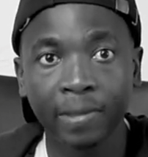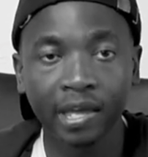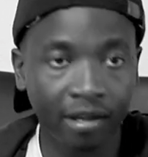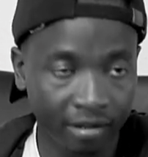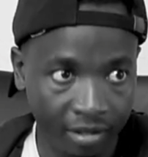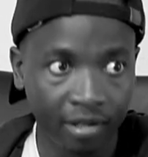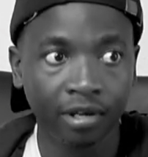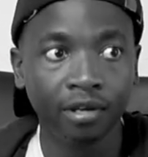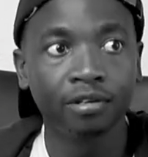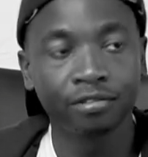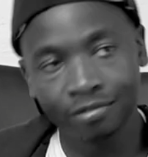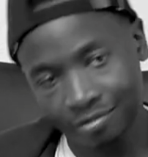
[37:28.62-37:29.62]
Yeah.
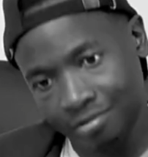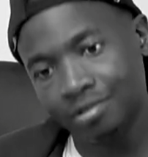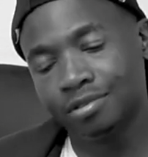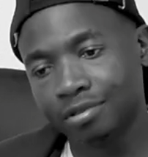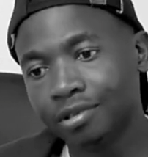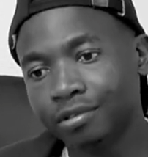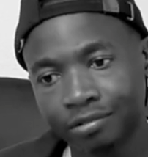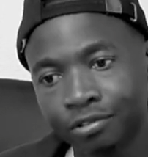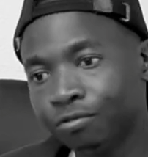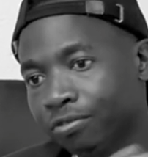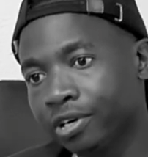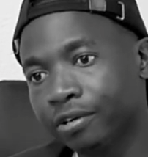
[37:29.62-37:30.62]

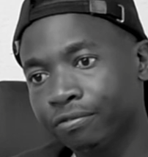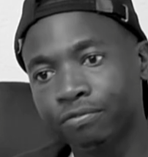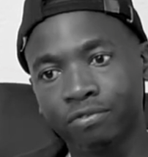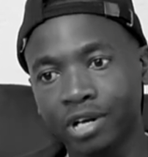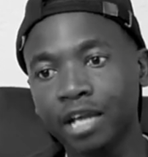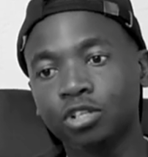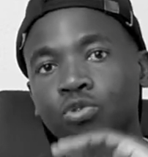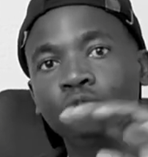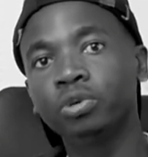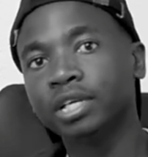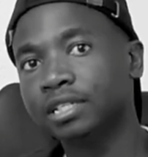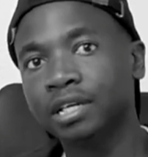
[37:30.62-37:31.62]
for like
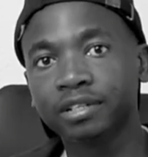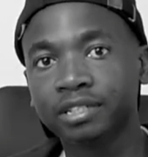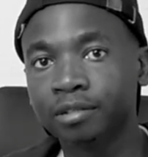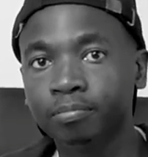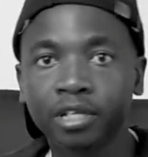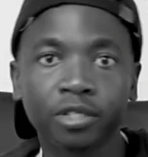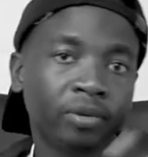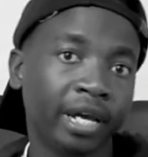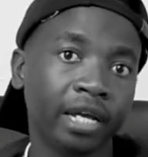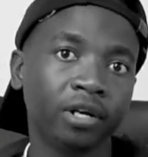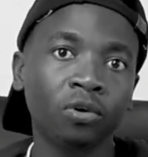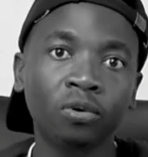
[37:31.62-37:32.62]
2 weeks I was in a place where
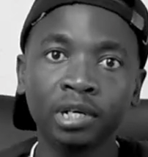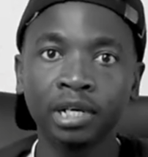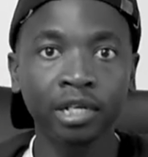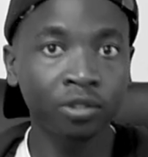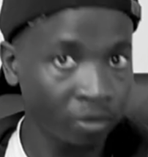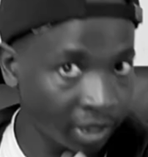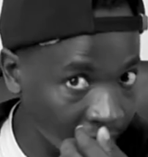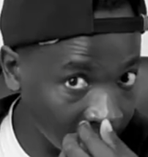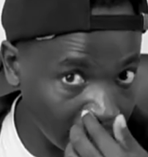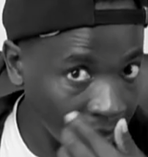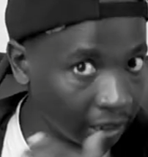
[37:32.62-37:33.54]
I had no network.